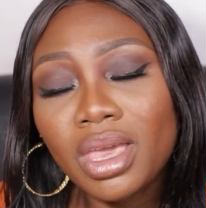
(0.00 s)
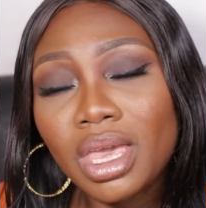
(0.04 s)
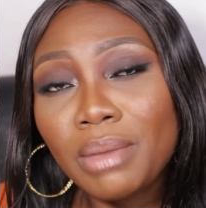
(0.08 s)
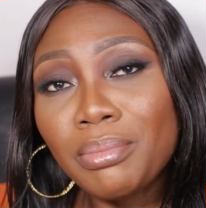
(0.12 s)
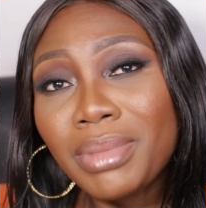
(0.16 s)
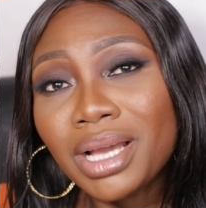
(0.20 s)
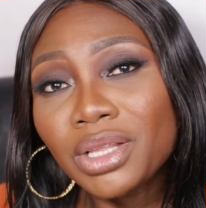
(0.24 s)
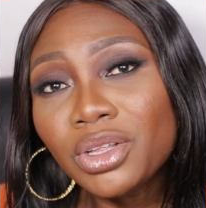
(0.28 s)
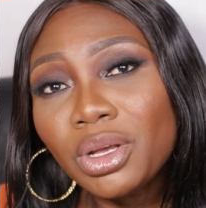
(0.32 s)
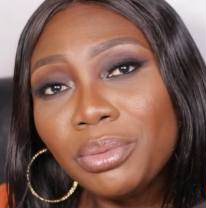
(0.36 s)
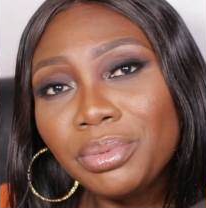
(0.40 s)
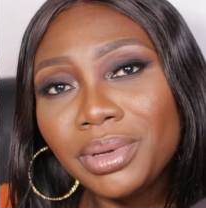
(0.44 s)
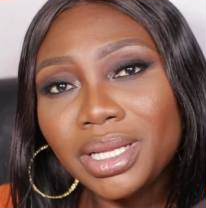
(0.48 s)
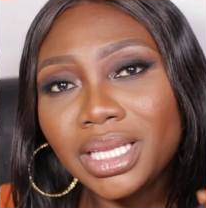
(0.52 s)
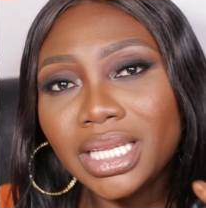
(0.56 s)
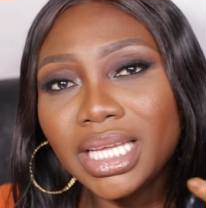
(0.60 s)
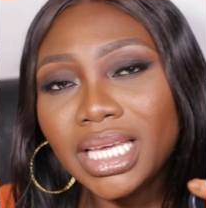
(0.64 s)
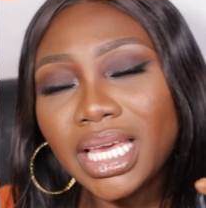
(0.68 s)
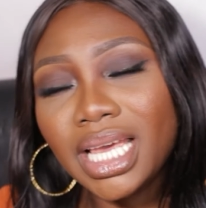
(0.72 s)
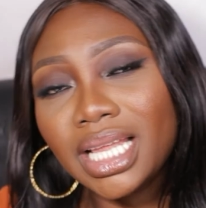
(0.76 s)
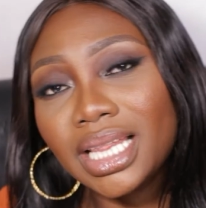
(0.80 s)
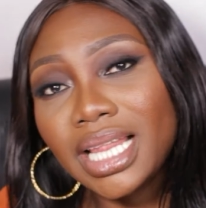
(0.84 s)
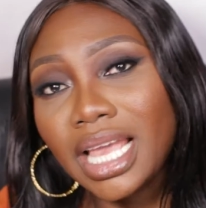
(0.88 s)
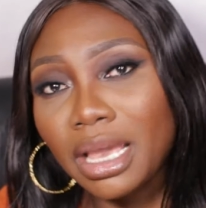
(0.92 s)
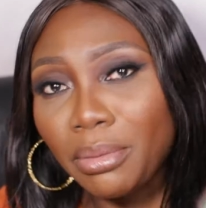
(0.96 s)
It might not be
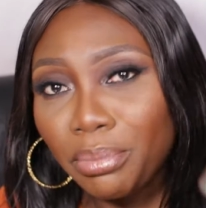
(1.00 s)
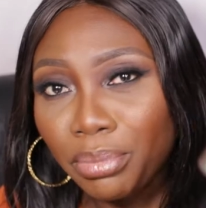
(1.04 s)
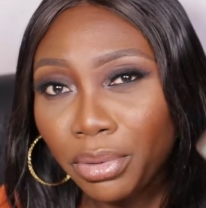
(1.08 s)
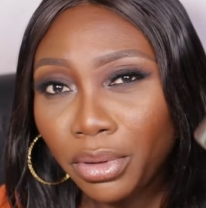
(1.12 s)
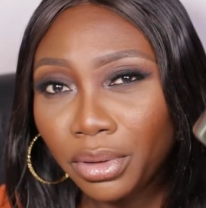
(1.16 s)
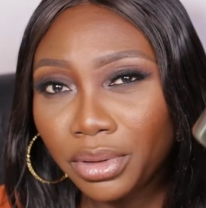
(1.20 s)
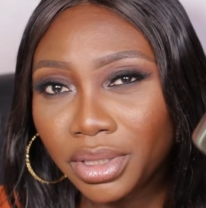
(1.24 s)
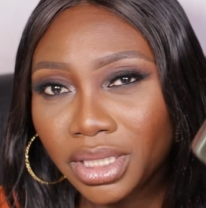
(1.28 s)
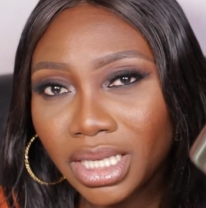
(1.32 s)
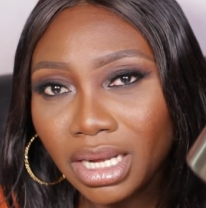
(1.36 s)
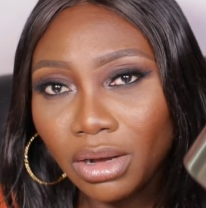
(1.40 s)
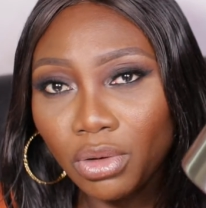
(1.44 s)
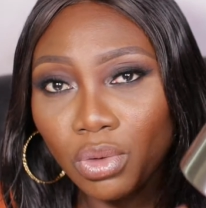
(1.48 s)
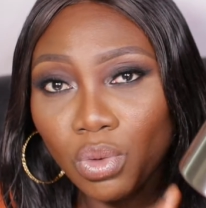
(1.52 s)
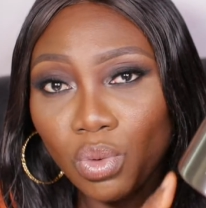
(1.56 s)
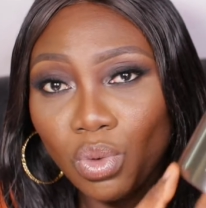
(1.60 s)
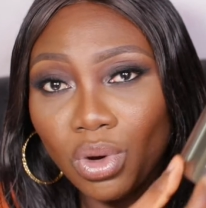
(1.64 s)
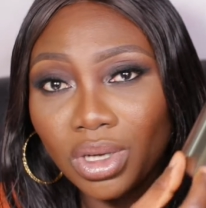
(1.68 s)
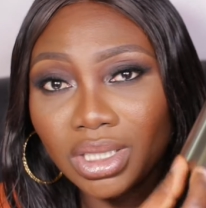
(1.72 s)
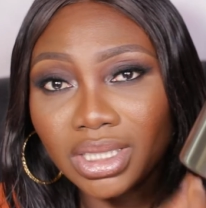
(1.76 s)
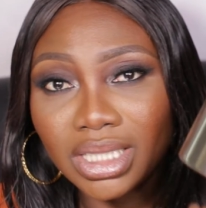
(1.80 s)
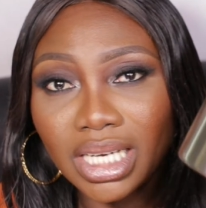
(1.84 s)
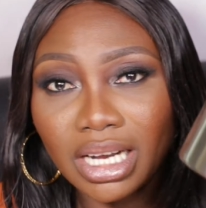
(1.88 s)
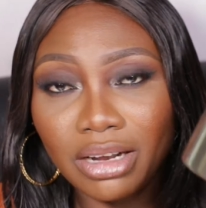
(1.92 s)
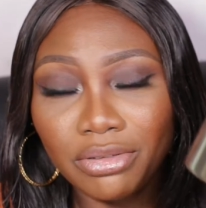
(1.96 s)
leaking like pouring out
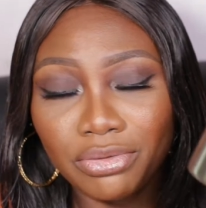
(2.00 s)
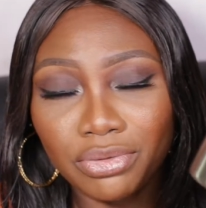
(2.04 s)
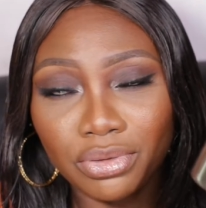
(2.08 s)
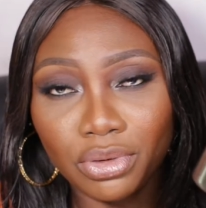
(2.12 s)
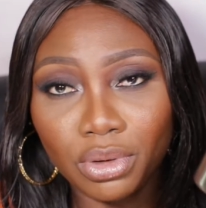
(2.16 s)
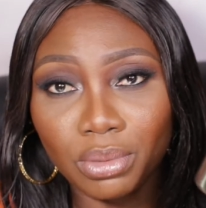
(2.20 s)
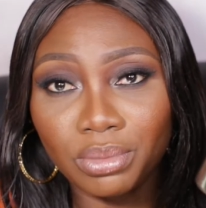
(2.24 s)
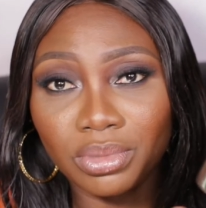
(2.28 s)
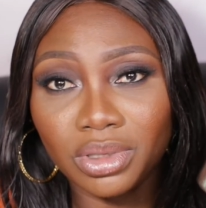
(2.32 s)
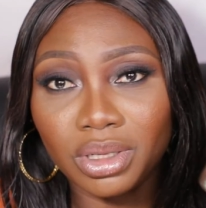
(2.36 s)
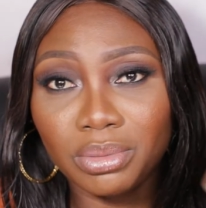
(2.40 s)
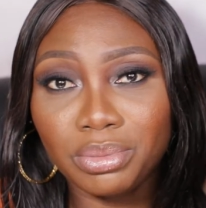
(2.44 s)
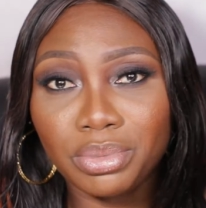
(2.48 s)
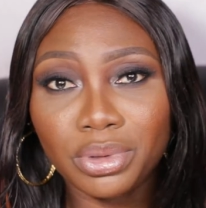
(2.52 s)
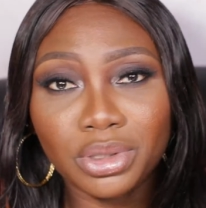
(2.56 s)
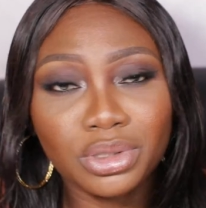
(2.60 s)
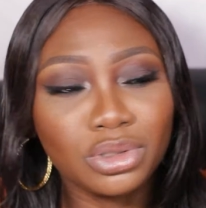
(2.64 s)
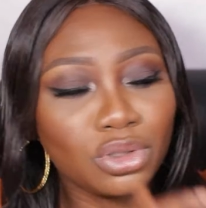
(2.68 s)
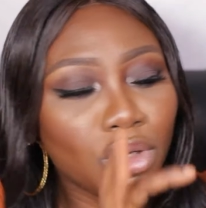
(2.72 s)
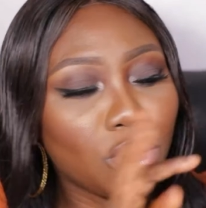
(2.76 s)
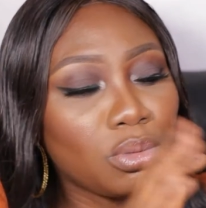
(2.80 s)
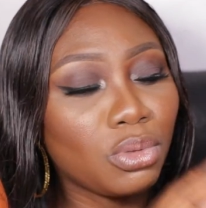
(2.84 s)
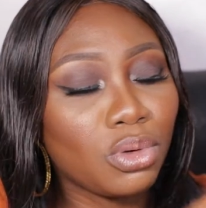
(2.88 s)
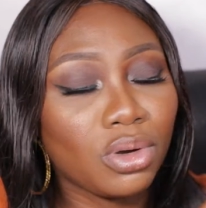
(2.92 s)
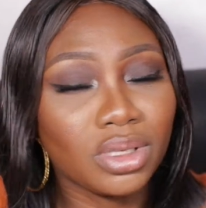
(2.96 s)
water from the
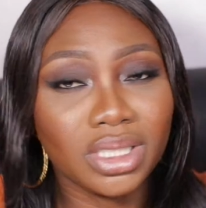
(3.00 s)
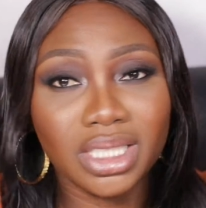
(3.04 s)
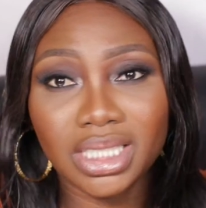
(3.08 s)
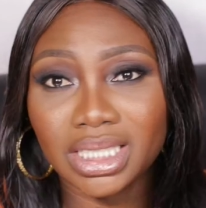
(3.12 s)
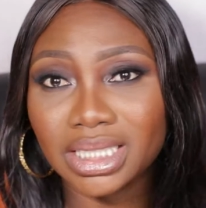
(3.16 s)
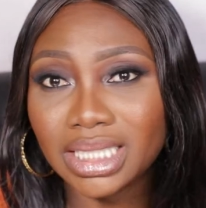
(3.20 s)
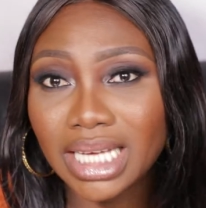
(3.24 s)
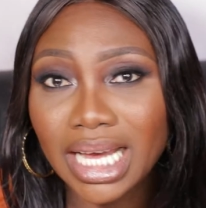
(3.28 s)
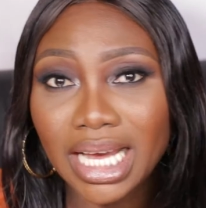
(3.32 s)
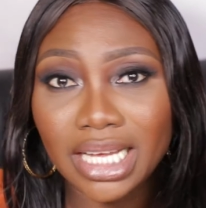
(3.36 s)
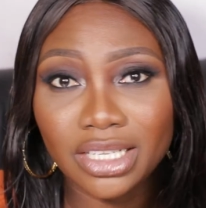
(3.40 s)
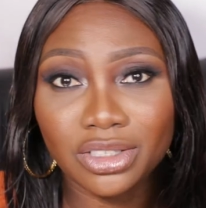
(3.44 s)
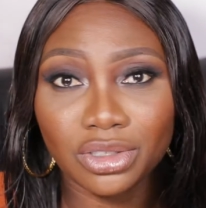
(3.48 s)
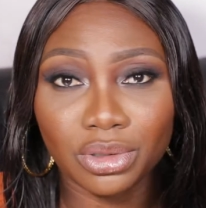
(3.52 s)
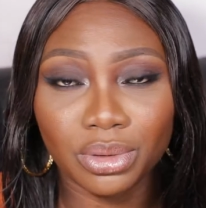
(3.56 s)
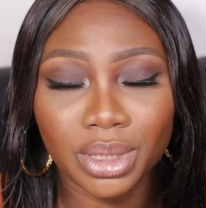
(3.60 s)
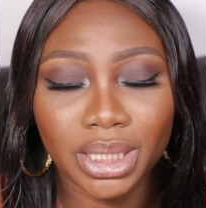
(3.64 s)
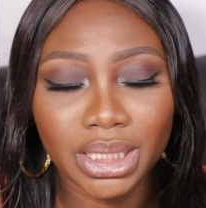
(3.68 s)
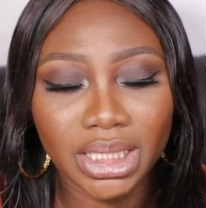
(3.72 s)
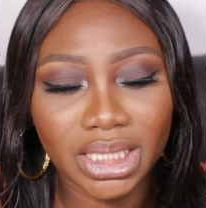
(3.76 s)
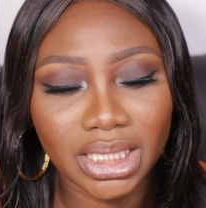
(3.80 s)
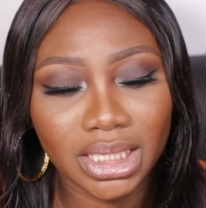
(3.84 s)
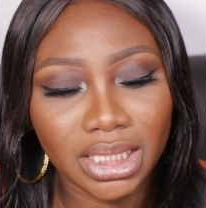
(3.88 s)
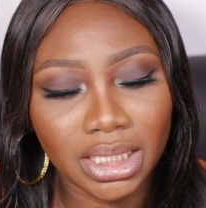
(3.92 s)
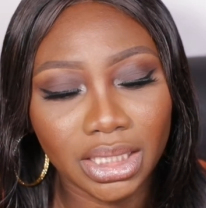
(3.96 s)
bottom or the sides or
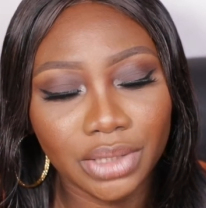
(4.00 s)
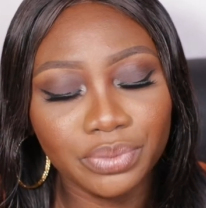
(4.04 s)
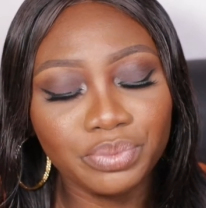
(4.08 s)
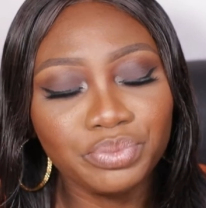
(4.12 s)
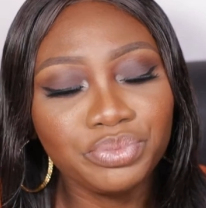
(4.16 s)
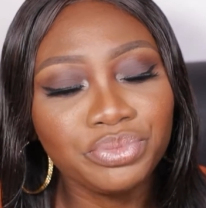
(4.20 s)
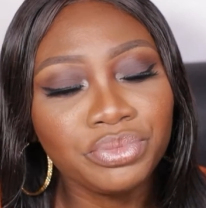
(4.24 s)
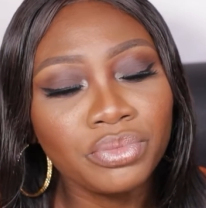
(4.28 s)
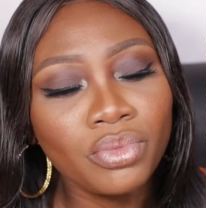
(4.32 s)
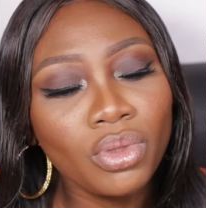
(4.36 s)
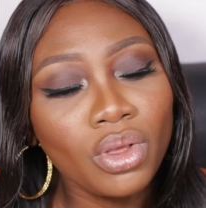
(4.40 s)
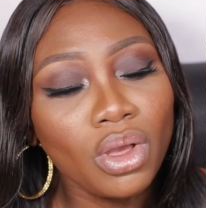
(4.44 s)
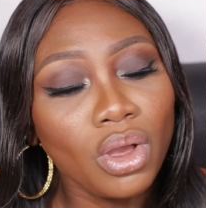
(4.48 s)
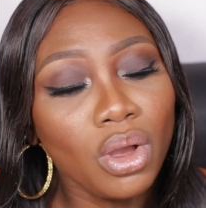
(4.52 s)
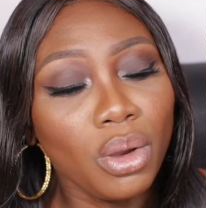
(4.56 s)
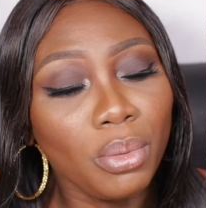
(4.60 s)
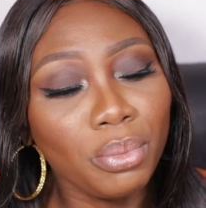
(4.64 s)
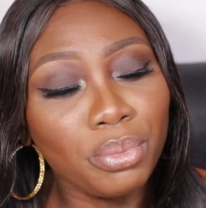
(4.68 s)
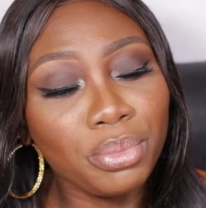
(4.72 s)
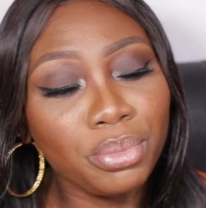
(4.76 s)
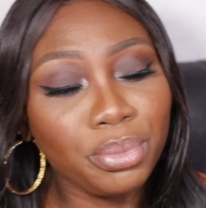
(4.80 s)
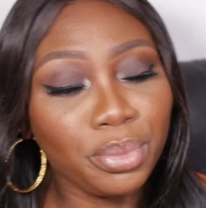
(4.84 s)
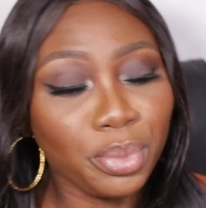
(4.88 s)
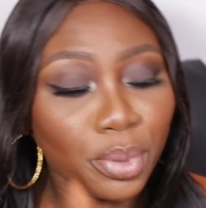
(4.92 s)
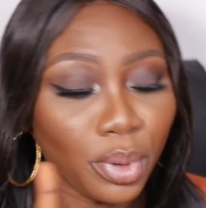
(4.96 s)
anything,
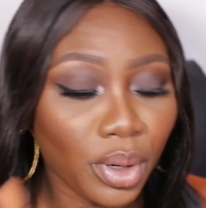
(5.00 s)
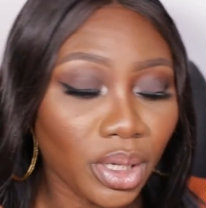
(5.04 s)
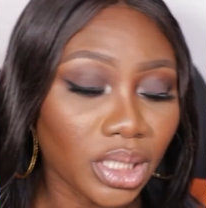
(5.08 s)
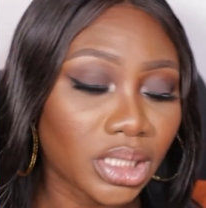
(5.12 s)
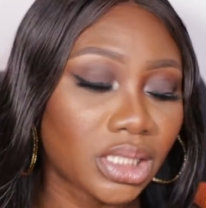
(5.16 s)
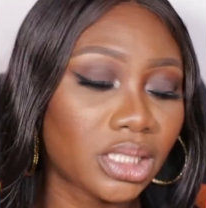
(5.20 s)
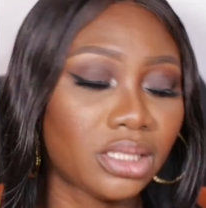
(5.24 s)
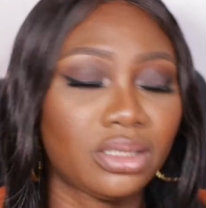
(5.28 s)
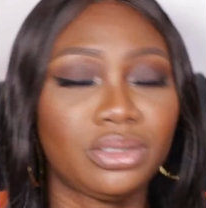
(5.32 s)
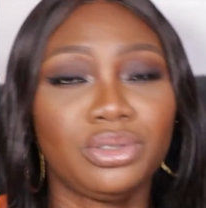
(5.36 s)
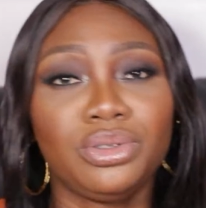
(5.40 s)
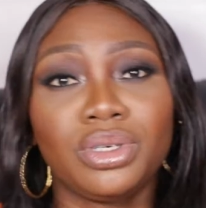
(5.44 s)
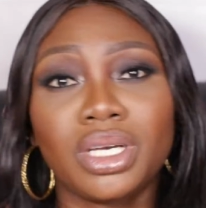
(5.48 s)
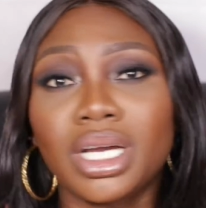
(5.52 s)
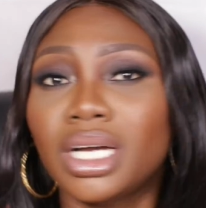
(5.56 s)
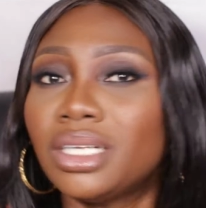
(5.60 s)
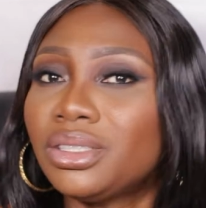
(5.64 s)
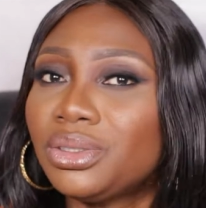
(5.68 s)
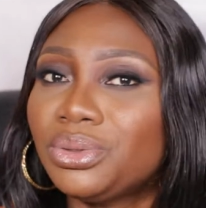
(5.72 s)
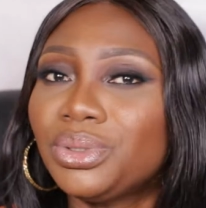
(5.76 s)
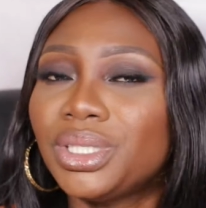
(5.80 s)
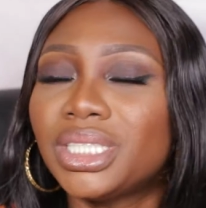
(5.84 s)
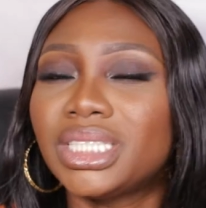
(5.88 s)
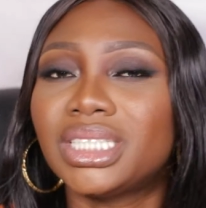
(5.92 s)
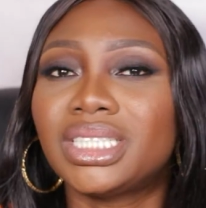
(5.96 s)
but you
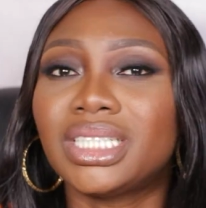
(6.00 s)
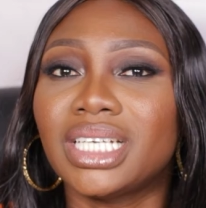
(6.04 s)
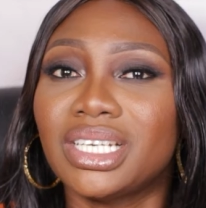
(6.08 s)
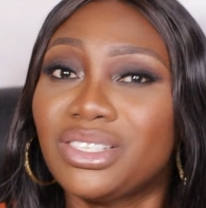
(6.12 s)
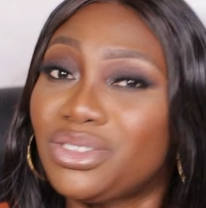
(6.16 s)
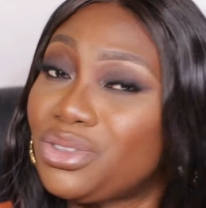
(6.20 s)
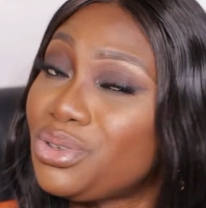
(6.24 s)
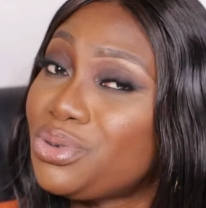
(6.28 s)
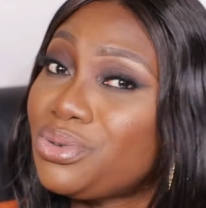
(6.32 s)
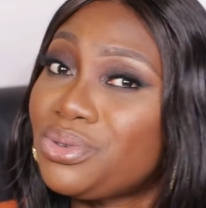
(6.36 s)
can do a test.